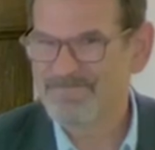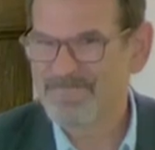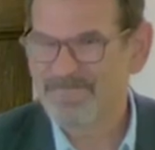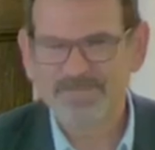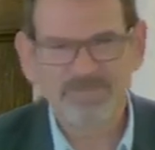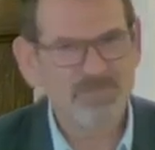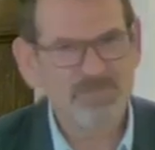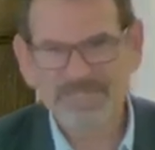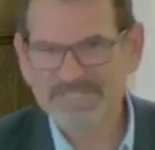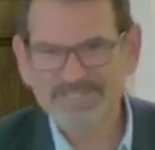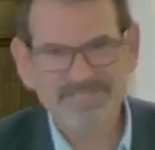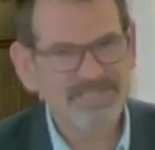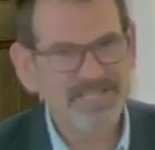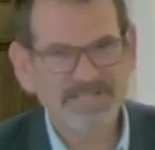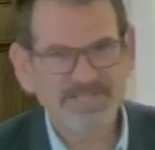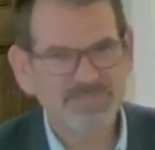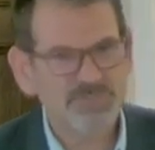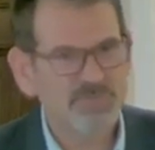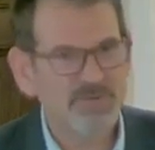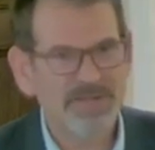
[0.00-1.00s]
So let's
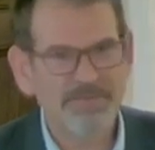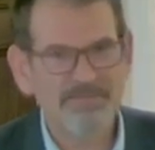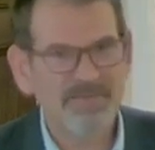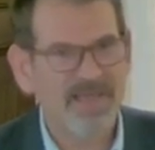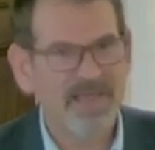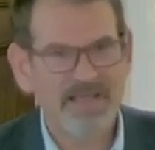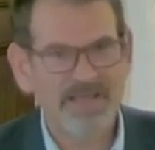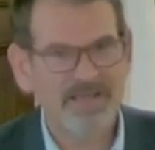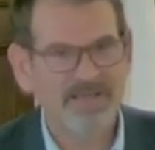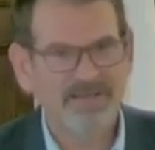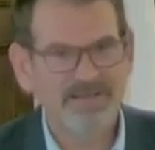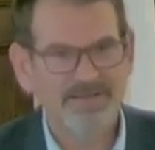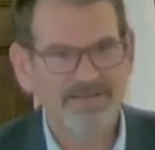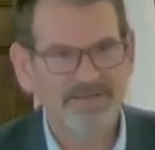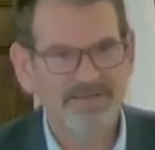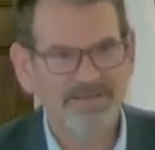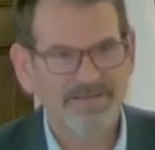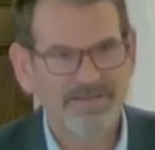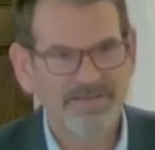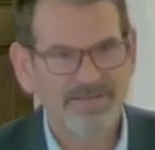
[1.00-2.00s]
not shrink back.
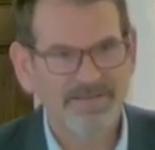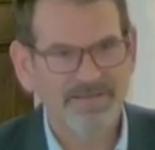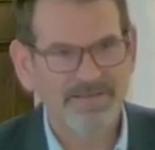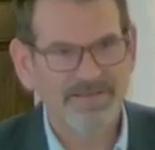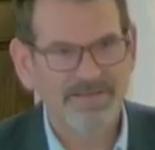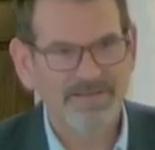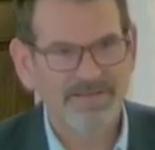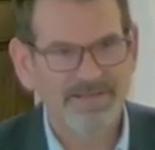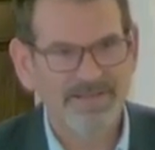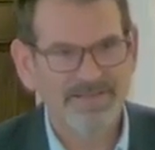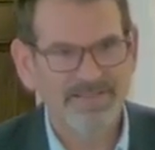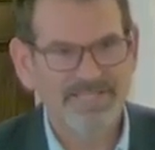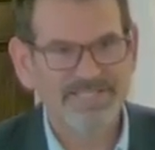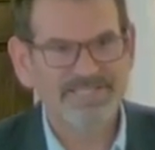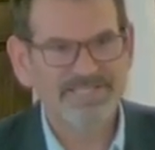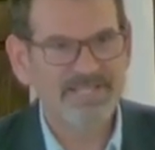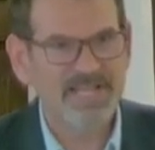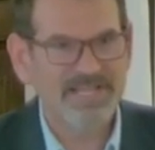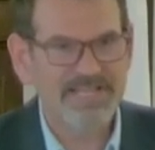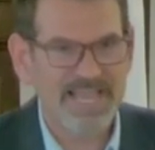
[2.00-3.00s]

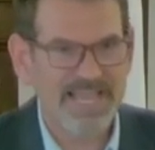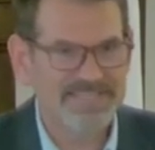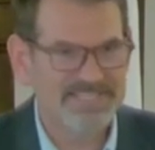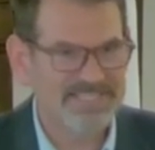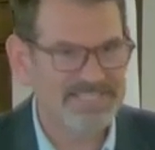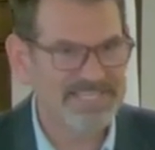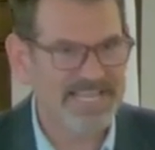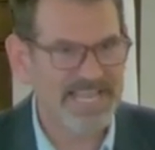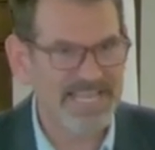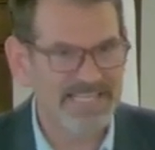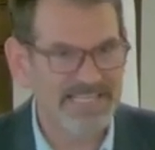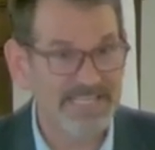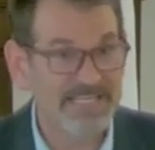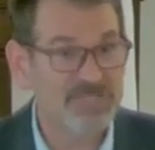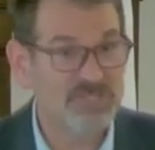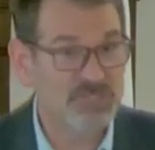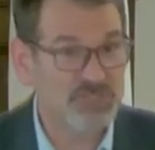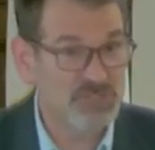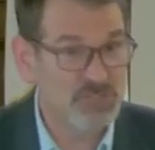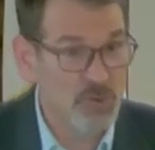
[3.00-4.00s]
Let's not hesitate.
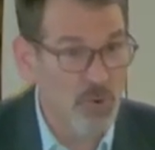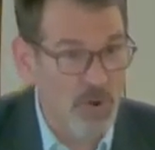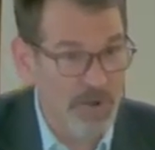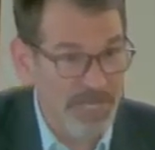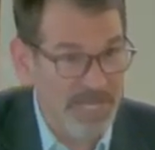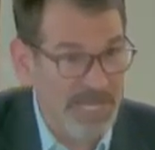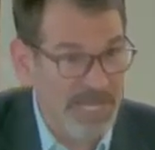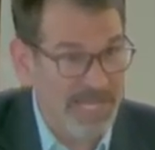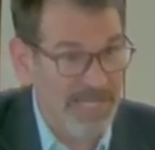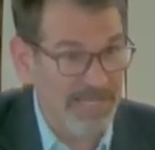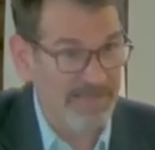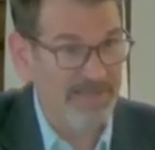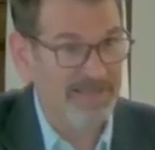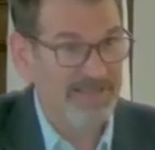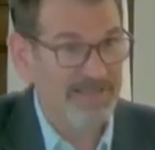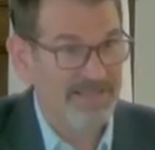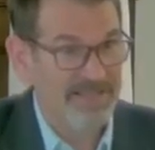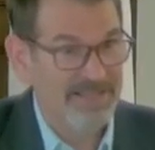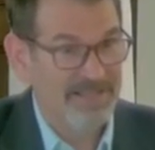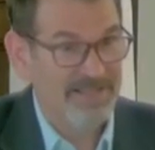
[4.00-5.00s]
Let's join in.
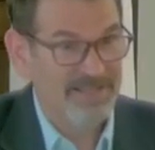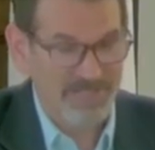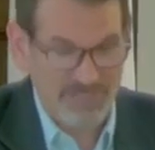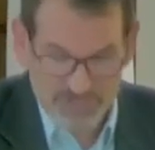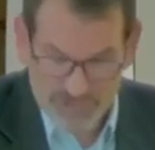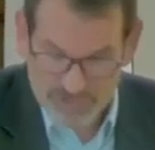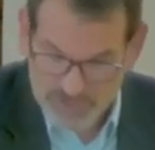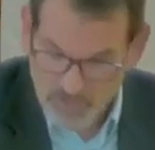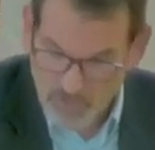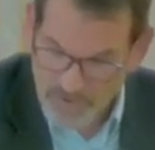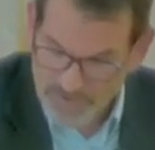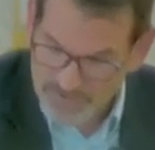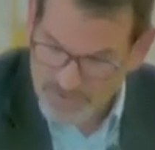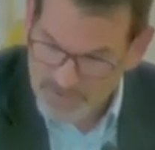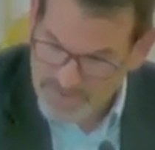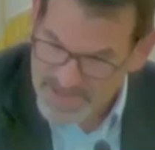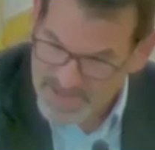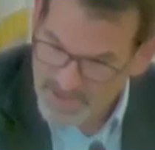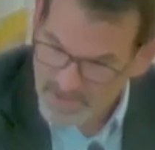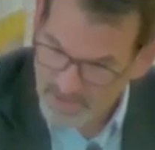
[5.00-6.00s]
Let's join the
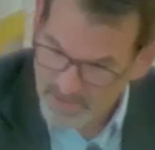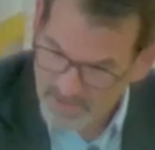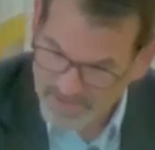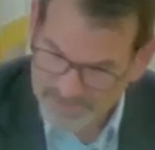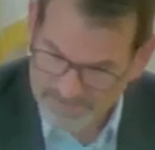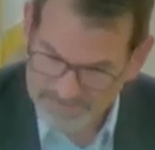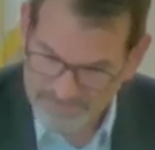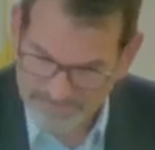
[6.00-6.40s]
meal.